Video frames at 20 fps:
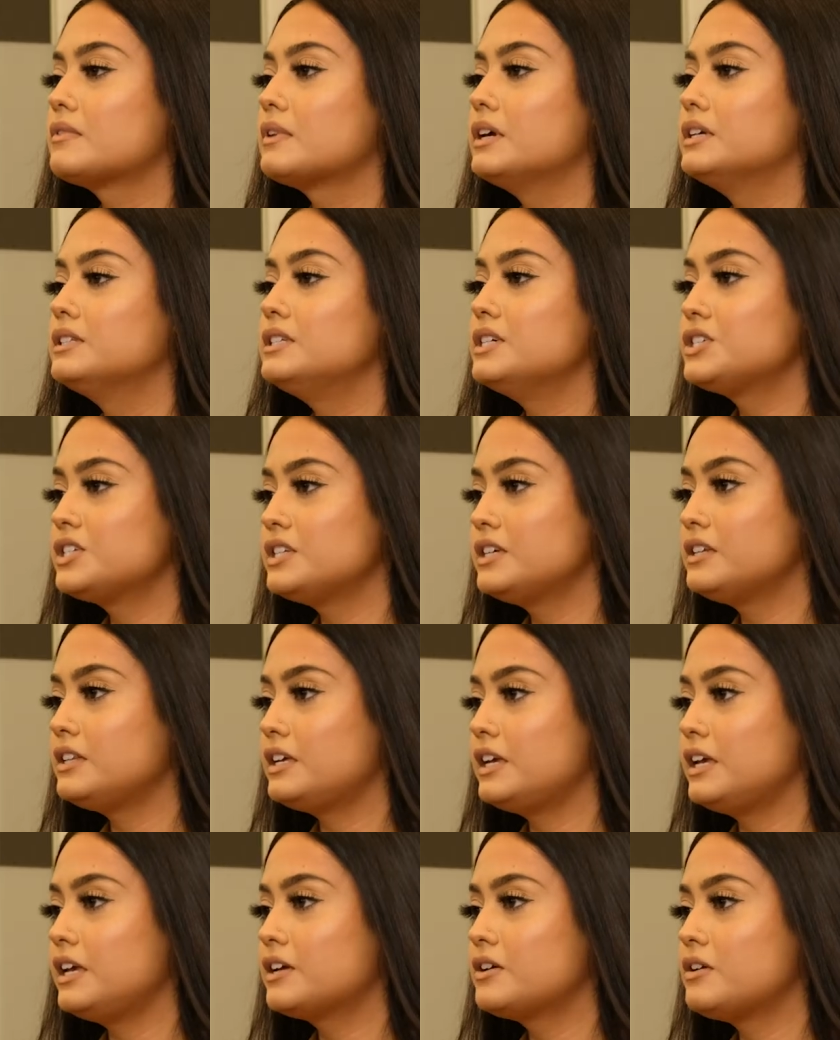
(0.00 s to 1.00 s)

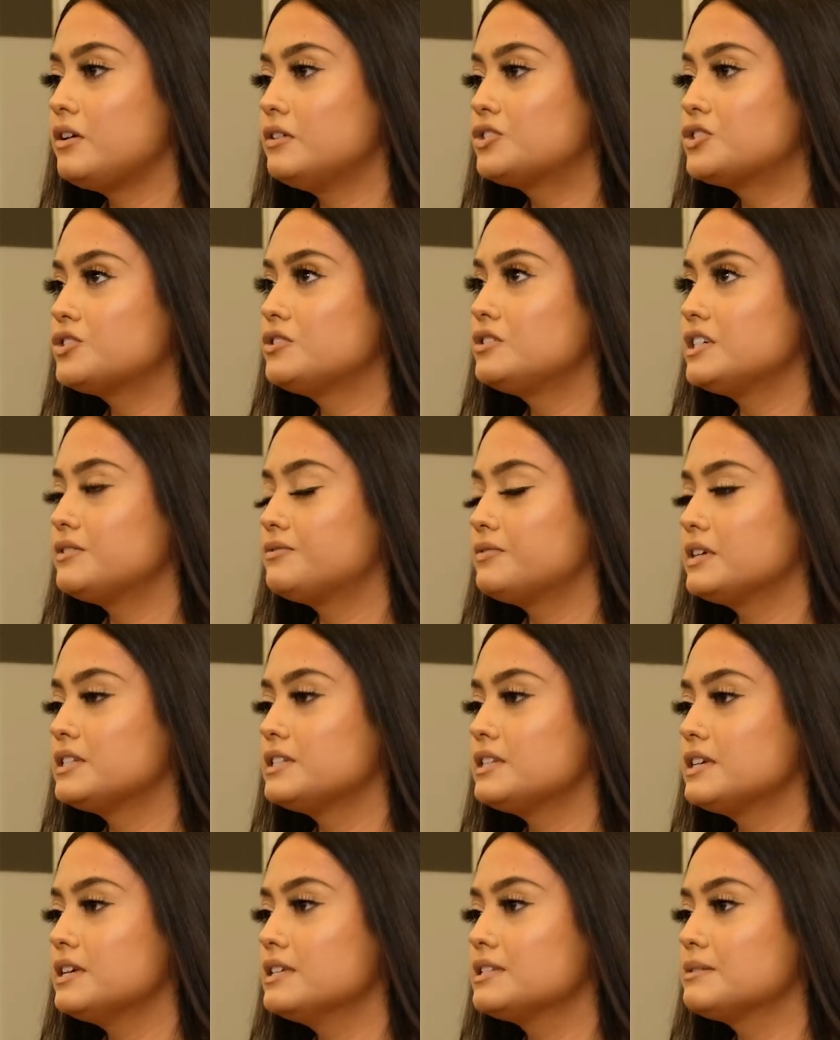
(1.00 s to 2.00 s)
Additionally, cultural
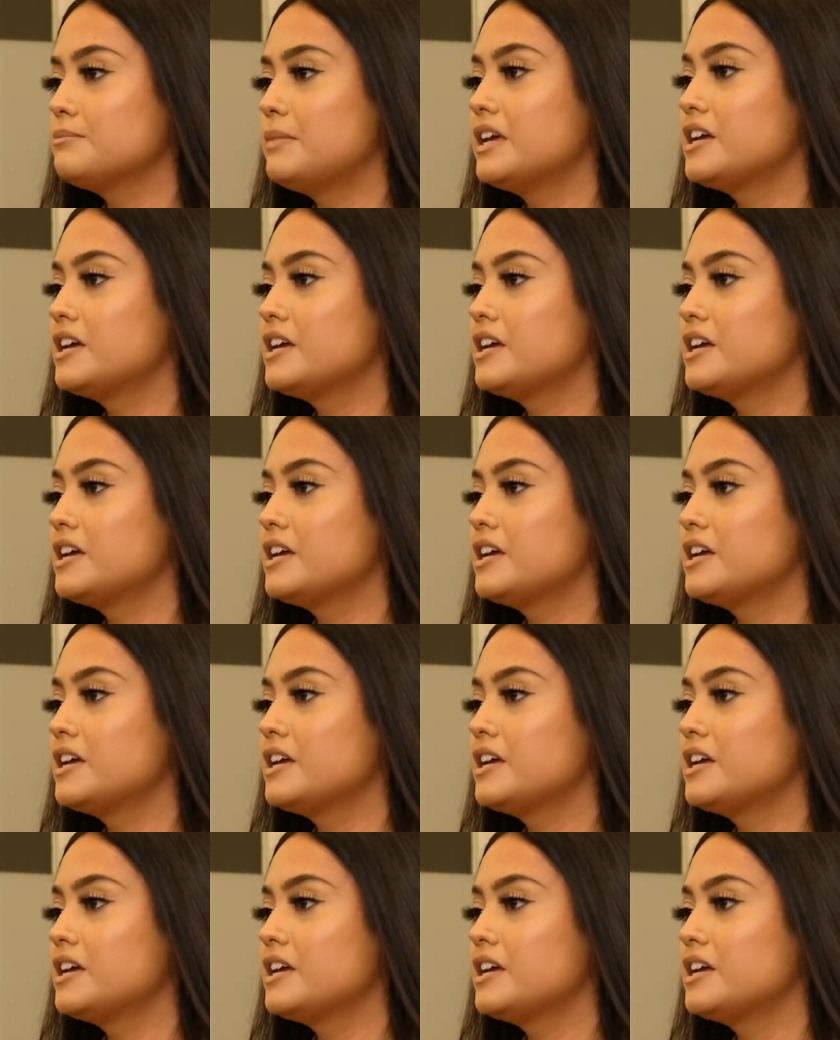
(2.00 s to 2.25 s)
differences make